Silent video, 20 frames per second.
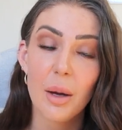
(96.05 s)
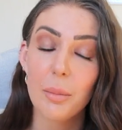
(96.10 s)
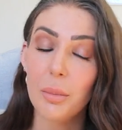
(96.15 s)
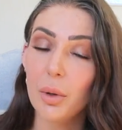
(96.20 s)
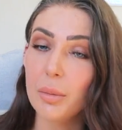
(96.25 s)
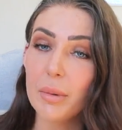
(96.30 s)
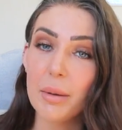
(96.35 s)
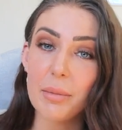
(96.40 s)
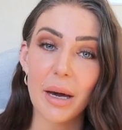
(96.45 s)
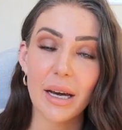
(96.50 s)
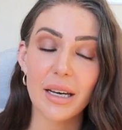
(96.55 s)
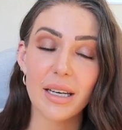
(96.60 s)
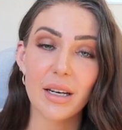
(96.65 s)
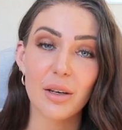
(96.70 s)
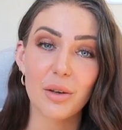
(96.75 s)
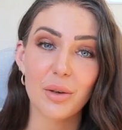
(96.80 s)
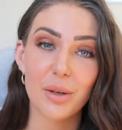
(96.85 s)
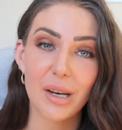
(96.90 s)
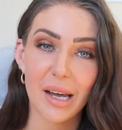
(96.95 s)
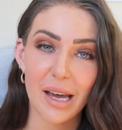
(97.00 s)
put me back in
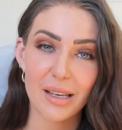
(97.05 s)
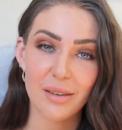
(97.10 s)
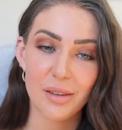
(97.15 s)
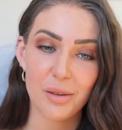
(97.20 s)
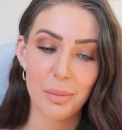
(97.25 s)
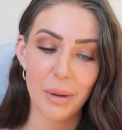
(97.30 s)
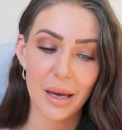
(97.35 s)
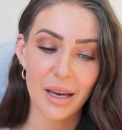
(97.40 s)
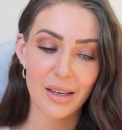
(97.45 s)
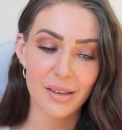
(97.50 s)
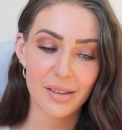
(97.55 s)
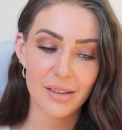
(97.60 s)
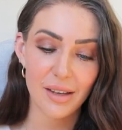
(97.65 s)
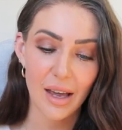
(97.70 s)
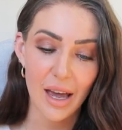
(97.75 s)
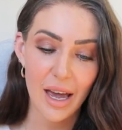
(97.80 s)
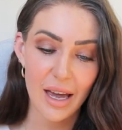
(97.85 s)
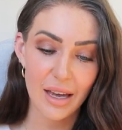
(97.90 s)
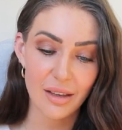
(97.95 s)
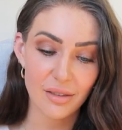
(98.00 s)
a good headspace,
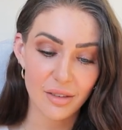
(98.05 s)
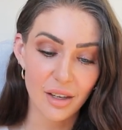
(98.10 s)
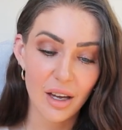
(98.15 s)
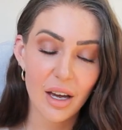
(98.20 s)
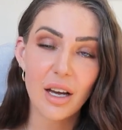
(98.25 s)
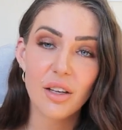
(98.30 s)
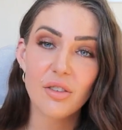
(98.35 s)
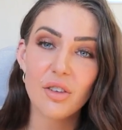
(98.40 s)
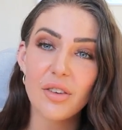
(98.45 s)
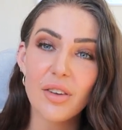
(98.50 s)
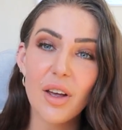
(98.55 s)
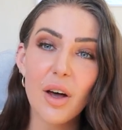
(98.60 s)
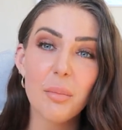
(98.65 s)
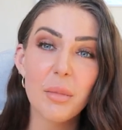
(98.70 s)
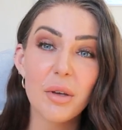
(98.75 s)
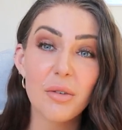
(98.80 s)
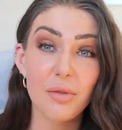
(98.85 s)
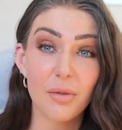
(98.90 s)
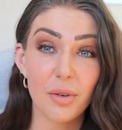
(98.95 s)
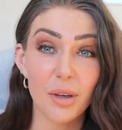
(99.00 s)
and just help
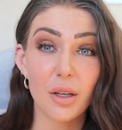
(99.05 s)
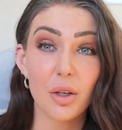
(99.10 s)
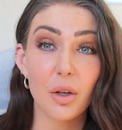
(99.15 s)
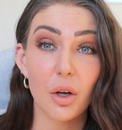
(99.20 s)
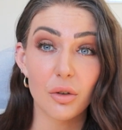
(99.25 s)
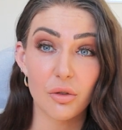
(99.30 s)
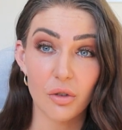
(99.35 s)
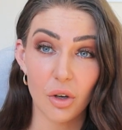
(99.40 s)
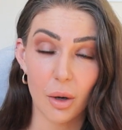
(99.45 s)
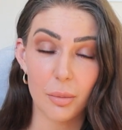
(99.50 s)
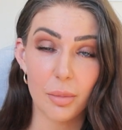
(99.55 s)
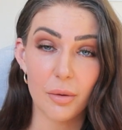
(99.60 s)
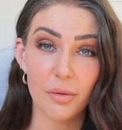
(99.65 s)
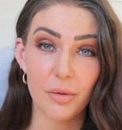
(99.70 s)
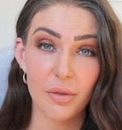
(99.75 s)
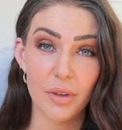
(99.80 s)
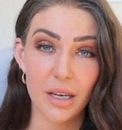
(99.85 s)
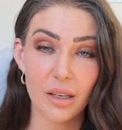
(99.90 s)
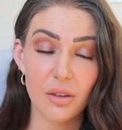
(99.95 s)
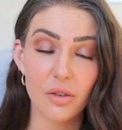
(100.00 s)
me feel on top of
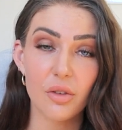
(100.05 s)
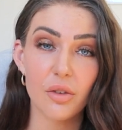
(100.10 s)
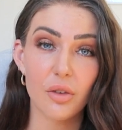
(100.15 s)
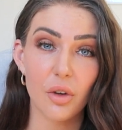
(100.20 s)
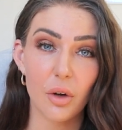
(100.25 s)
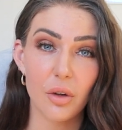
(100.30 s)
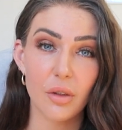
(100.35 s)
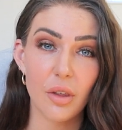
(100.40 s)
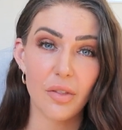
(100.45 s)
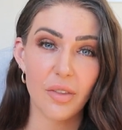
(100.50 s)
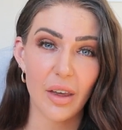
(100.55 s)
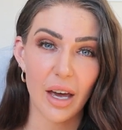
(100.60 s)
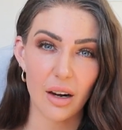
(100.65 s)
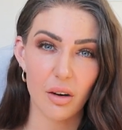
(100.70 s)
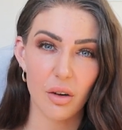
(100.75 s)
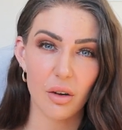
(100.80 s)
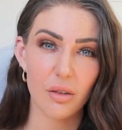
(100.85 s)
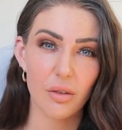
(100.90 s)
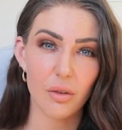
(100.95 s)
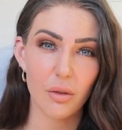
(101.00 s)
things so that
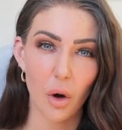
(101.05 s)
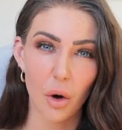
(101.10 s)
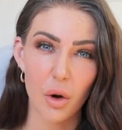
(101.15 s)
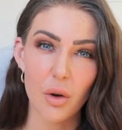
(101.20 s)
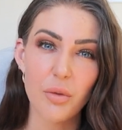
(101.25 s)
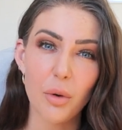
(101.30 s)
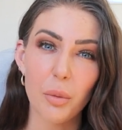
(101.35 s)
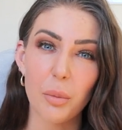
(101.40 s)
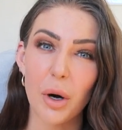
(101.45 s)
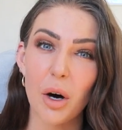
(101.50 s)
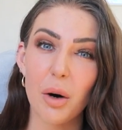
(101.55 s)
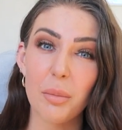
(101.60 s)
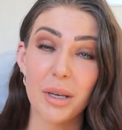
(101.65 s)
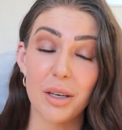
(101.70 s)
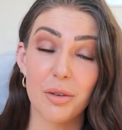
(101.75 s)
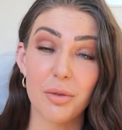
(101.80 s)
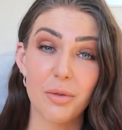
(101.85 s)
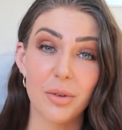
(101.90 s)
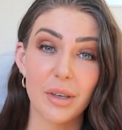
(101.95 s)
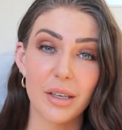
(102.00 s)
that
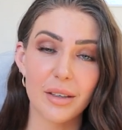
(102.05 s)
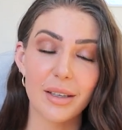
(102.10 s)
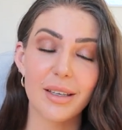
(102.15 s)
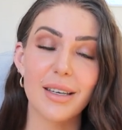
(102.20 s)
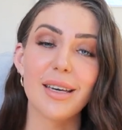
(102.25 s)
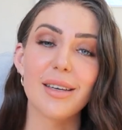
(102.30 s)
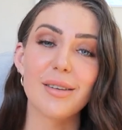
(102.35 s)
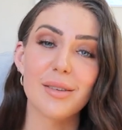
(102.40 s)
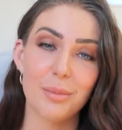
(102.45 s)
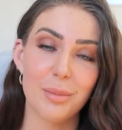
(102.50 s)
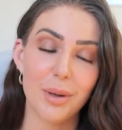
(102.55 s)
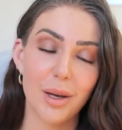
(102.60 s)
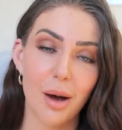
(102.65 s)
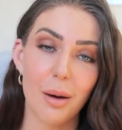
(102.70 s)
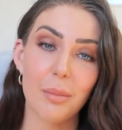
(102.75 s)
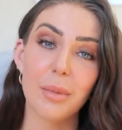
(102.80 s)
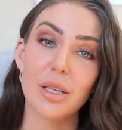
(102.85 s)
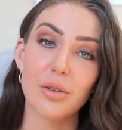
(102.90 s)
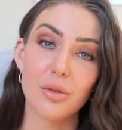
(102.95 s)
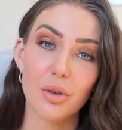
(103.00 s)
overwhelming feeling isn't
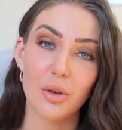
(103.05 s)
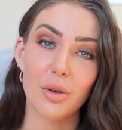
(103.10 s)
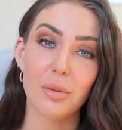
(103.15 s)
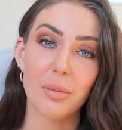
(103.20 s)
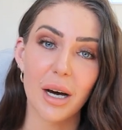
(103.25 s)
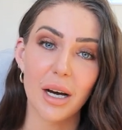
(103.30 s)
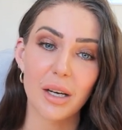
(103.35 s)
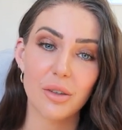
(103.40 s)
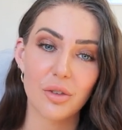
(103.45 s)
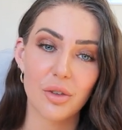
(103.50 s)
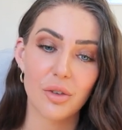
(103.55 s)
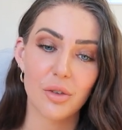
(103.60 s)
becoming too much.